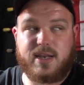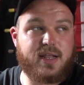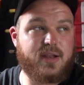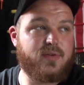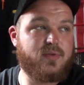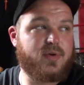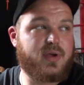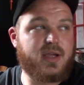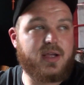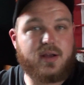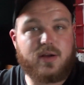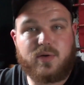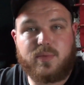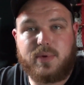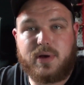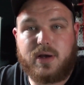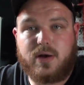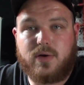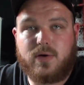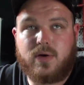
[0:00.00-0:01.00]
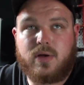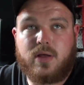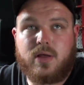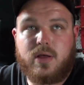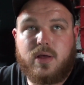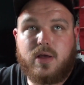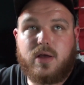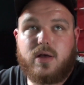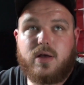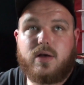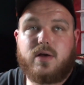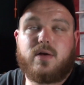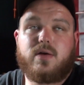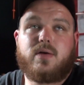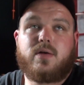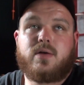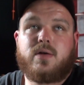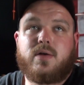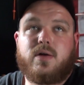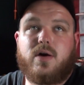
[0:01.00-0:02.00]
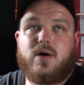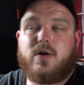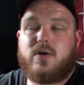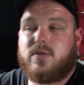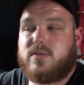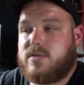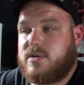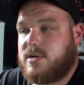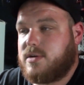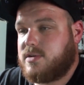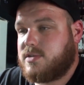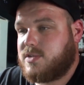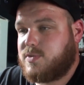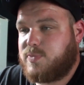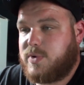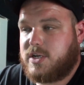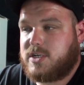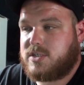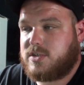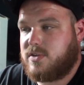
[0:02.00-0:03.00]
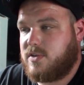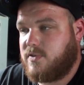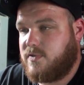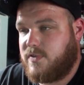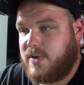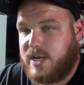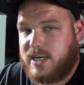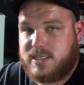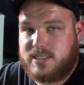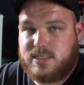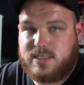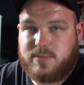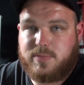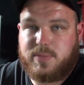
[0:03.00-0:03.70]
I don't care about all the special effects in